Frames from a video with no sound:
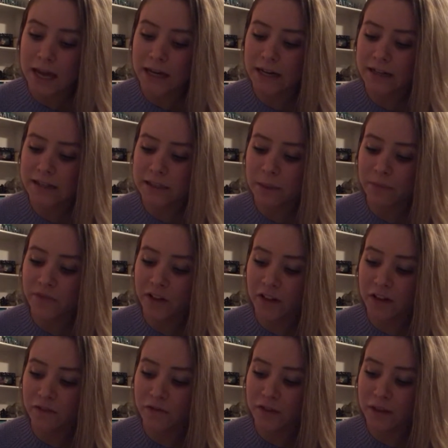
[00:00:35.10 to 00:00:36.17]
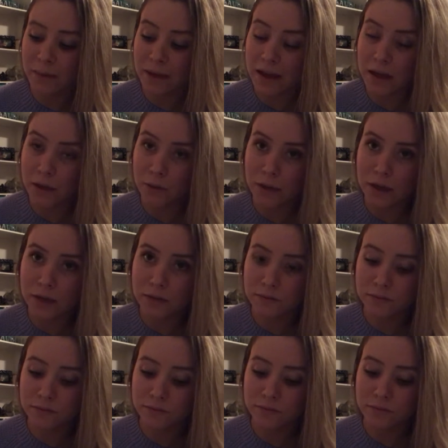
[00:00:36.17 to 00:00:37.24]
And it ends up failing for them anyway.
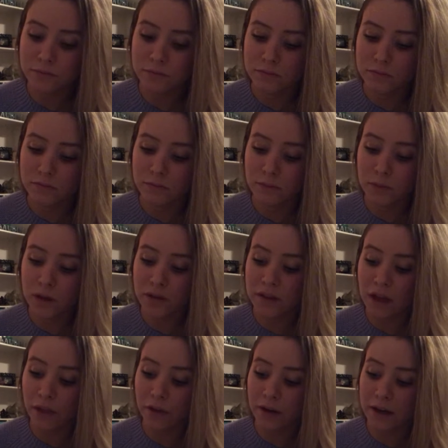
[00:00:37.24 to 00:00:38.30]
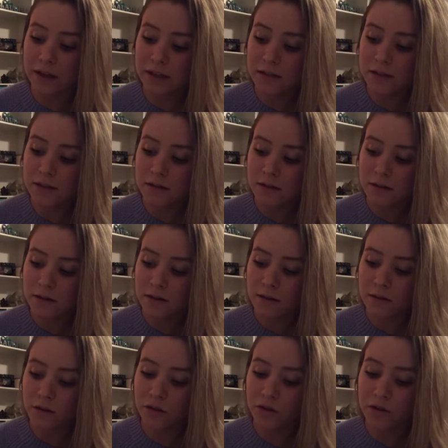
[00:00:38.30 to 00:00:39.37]
But on the other hand,
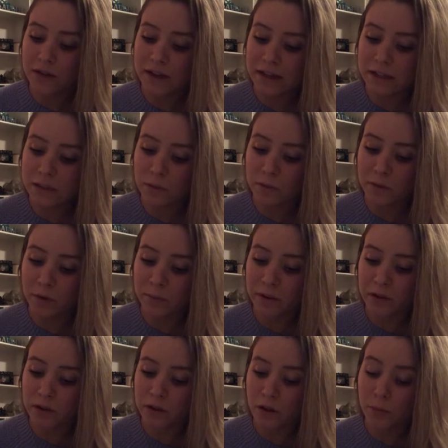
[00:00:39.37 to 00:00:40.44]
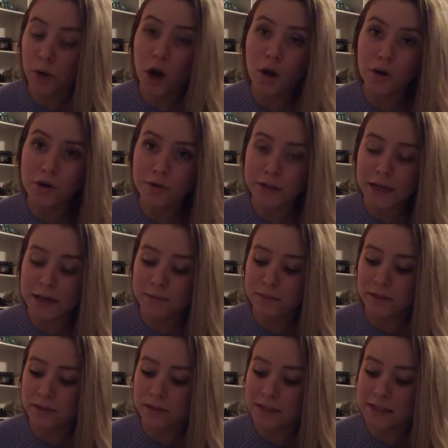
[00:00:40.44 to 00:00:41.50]
the little kids will build
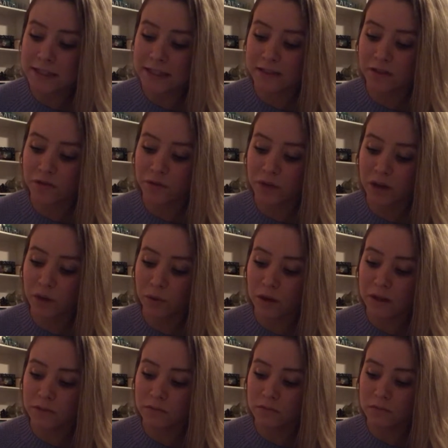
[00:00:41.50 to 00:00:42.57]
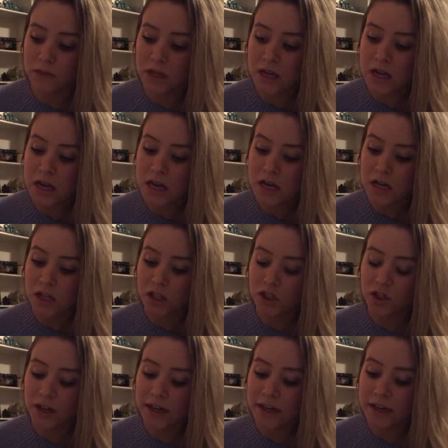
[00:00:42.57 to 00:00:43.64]
prototypes, he says on 301,
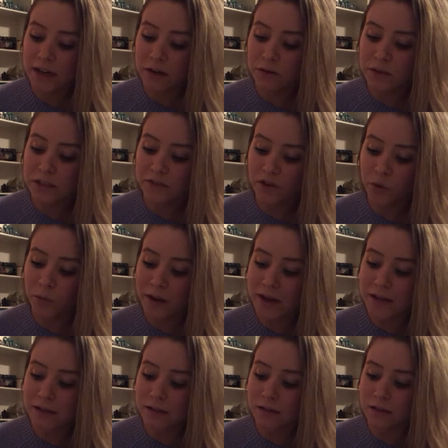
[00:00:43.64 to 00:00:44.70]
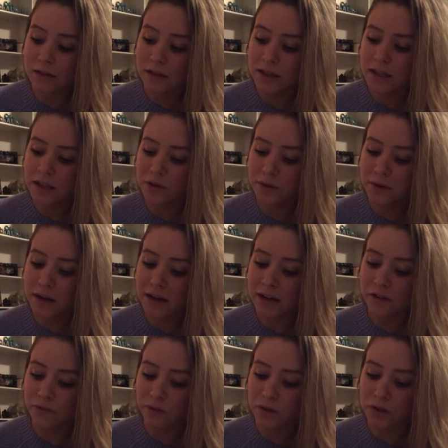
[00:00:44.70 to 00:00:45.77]
trying out different ways and getting
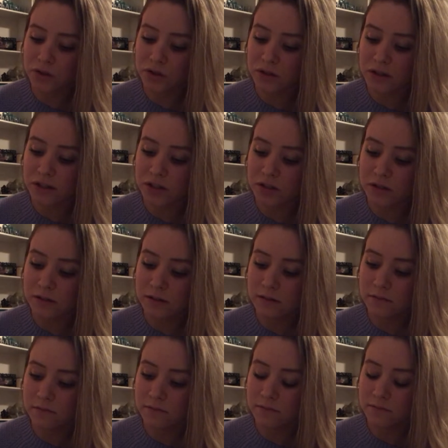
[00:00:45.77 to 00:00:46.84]
creative with the structures.